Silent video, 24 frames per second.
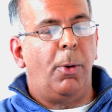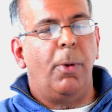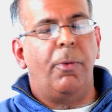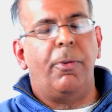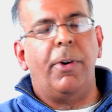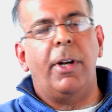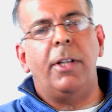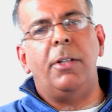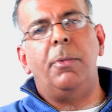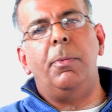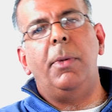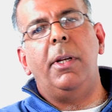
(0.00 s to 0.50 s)
to a
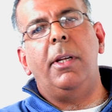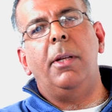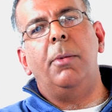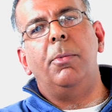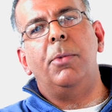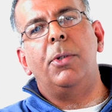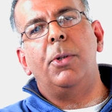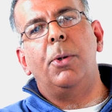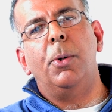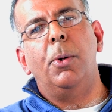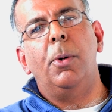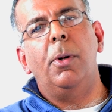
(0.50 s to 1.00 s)
French medium
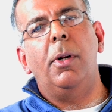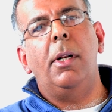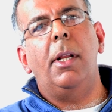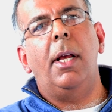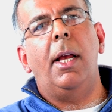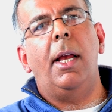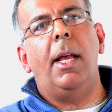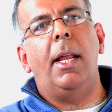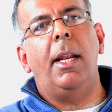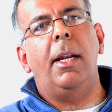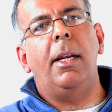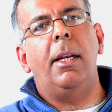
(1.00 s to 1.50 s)
school,
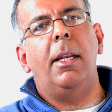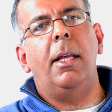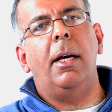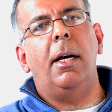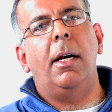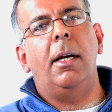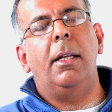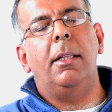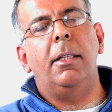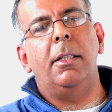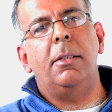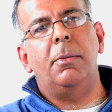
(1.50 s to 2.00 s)
and
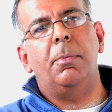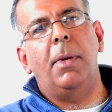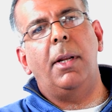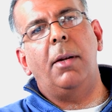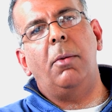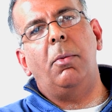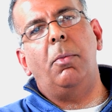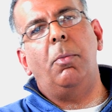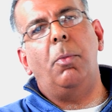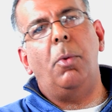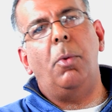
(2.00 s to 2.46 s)
this meant